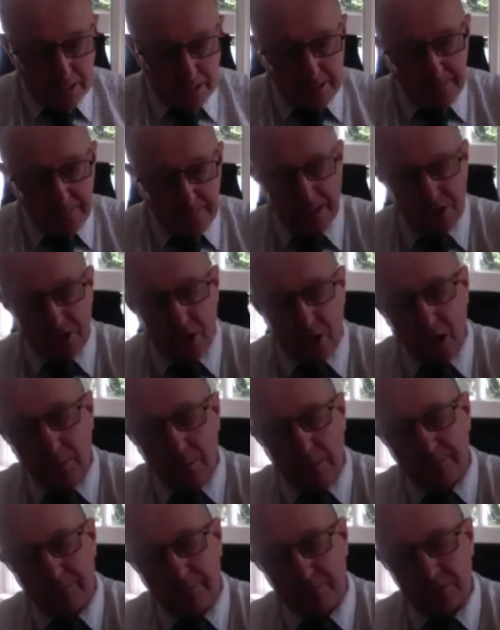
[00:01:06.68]
In that
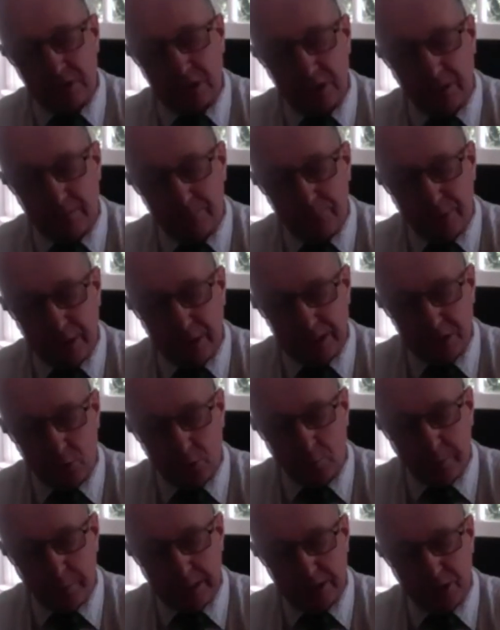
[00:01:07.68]
time, I've obviously done
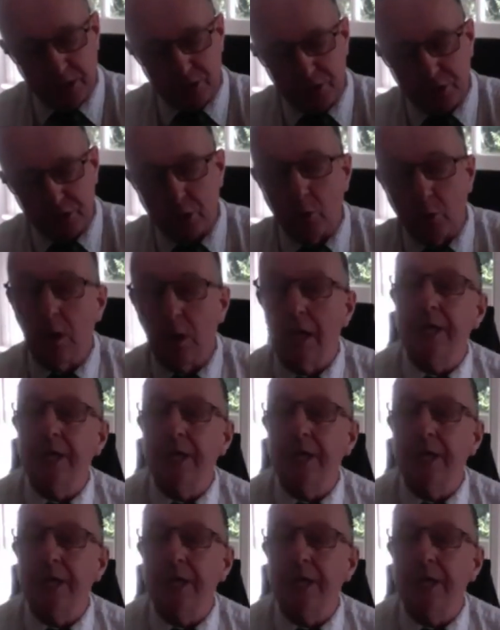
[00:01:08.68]
practical pest control.